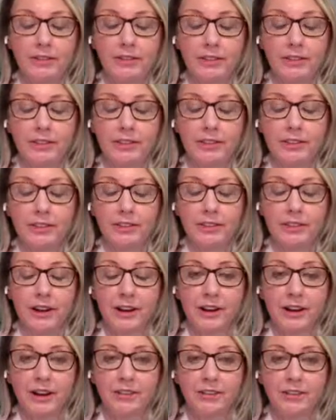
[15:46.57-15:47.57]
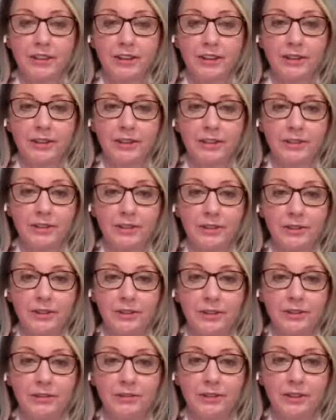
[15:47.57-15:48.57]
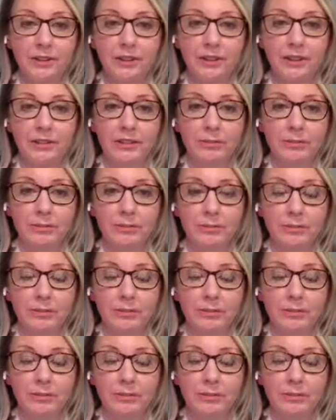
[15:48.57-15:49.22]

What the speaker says: certainly do not have the solution for it.